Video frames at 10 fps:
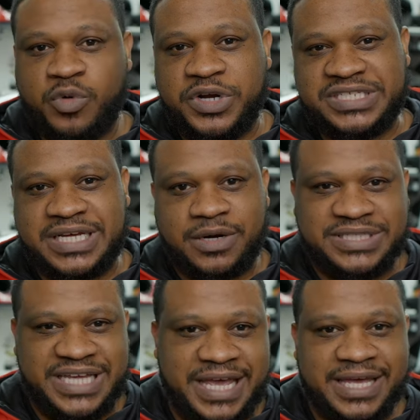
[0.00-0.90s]
what it's gonna
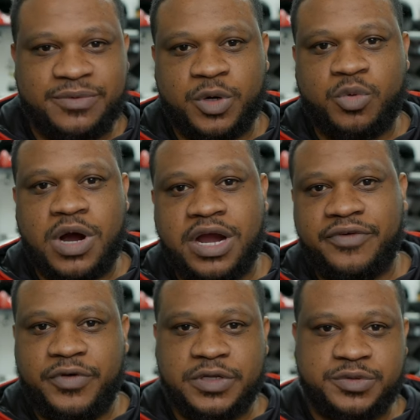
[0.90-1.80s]
take and require
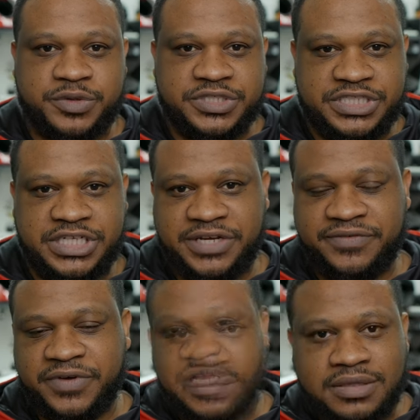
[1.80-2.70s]
for you to
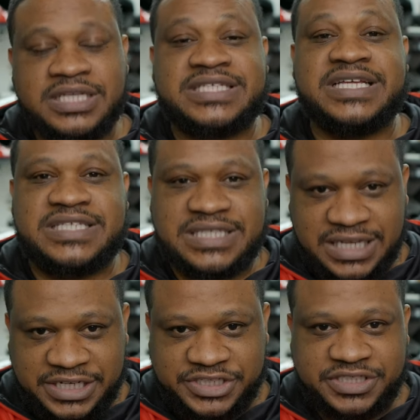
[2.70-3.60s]
achieve this
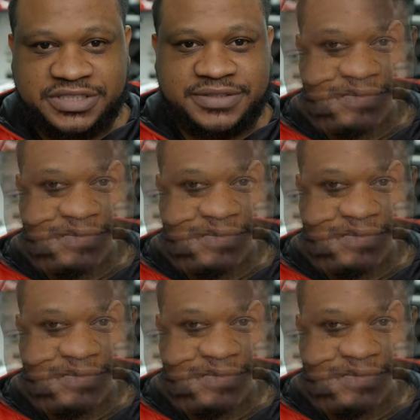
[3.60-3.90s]
installation.